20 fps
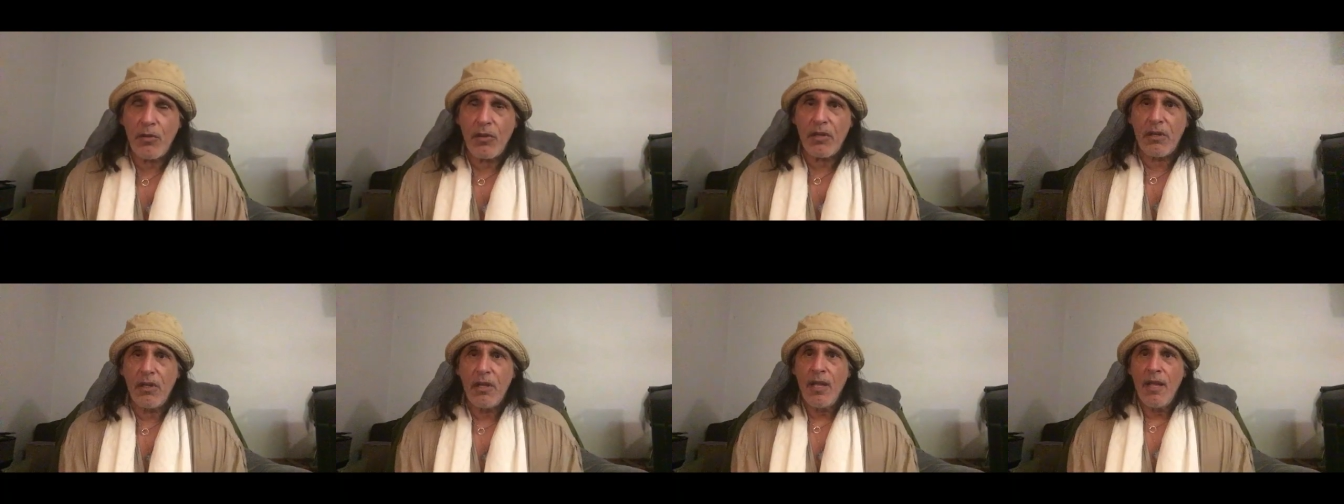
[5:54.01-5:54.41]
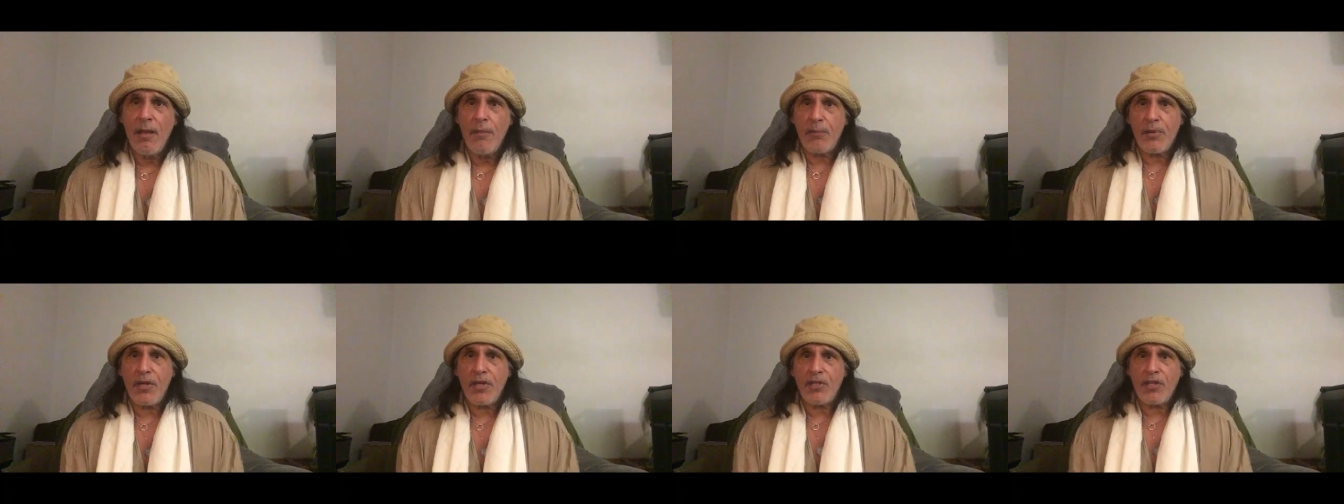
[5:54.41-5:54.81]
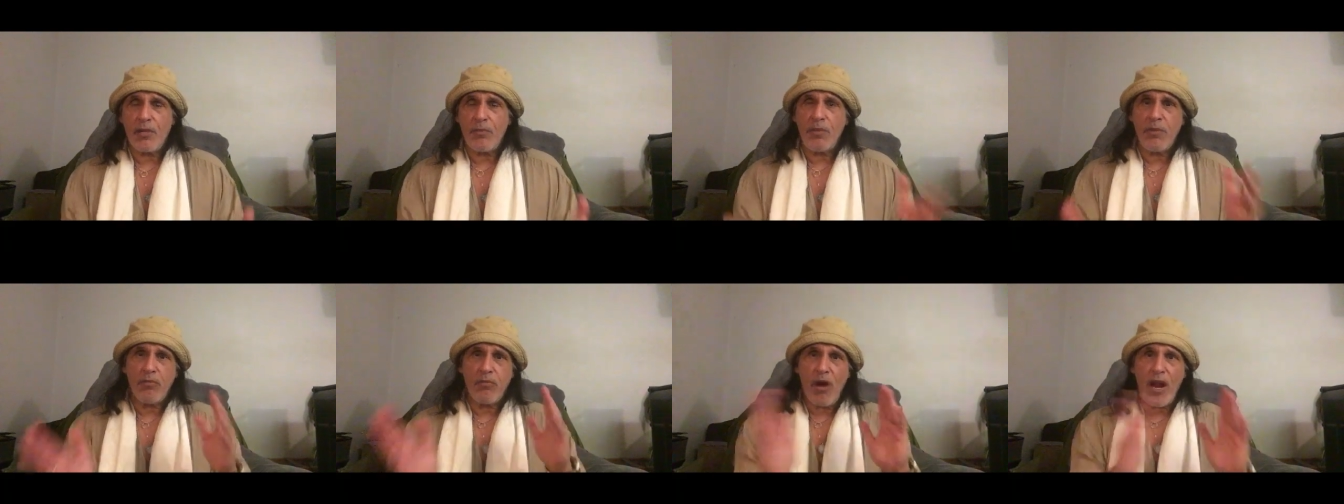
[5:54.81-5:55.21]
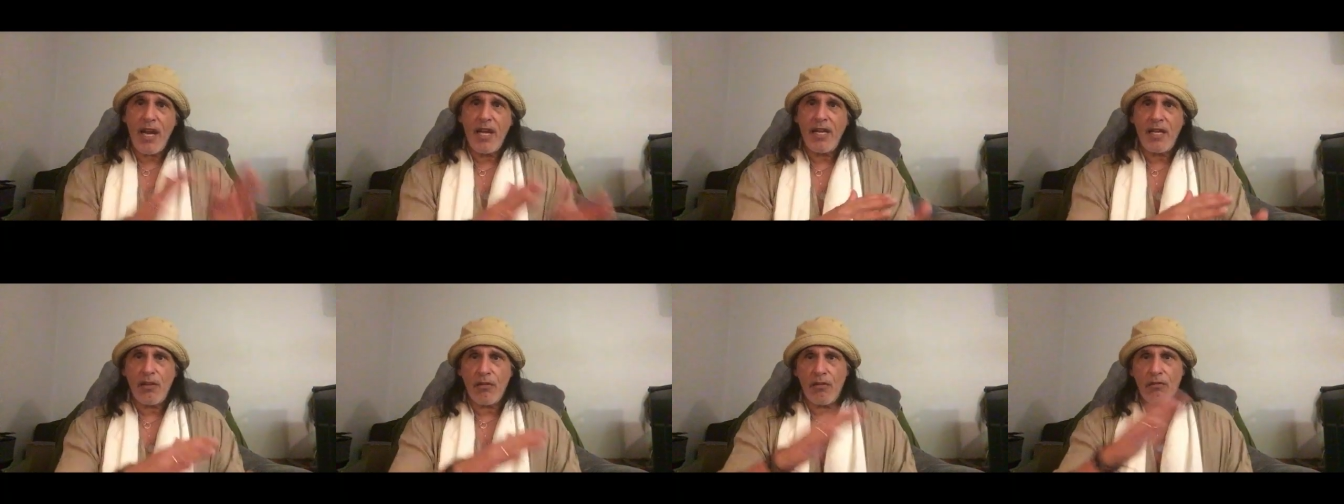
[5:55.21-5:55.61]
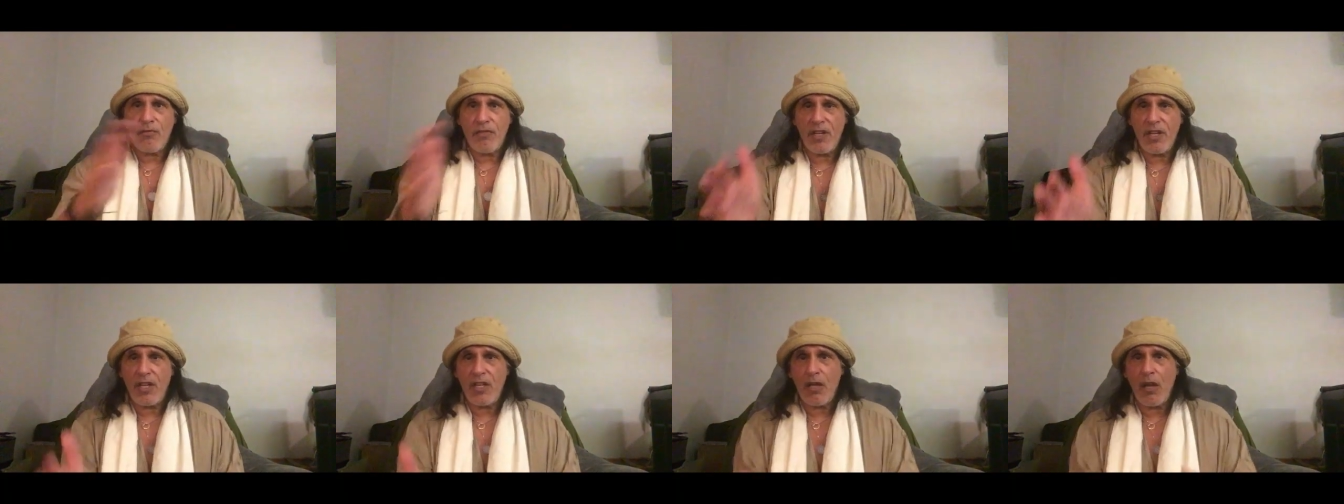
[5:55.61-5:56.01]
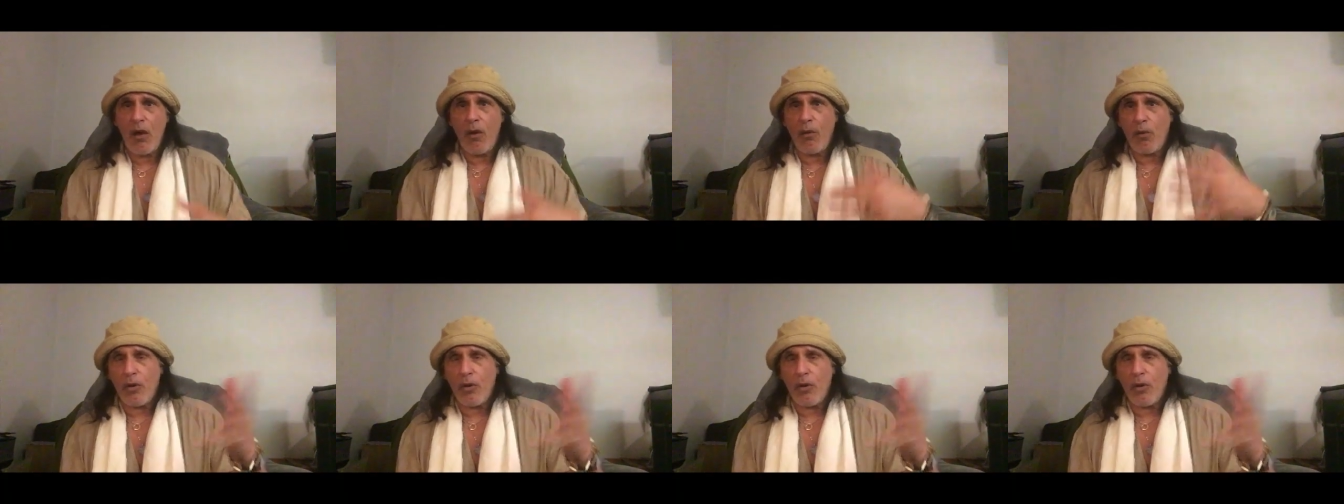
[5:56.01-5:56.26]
And preach could be writing or video